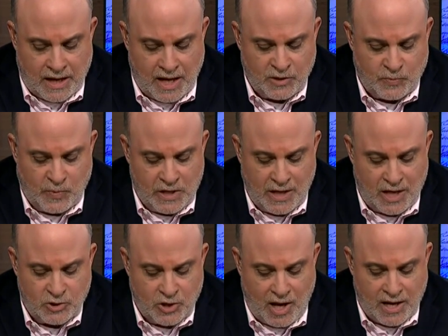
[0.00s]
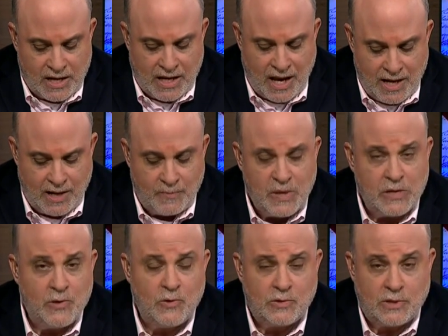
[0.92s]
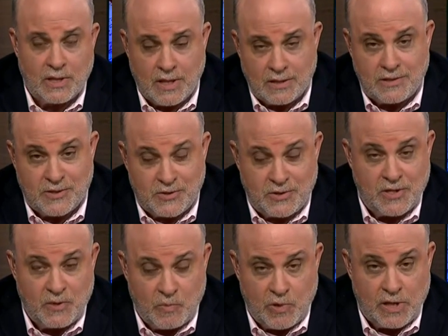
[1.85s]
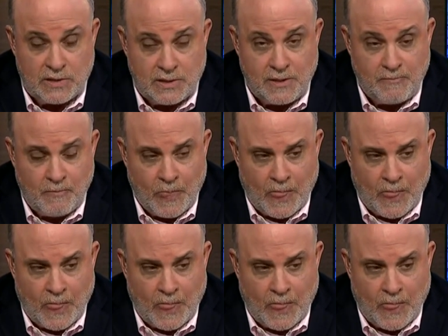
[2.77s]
Espionage Act cannot be used against a sitting president.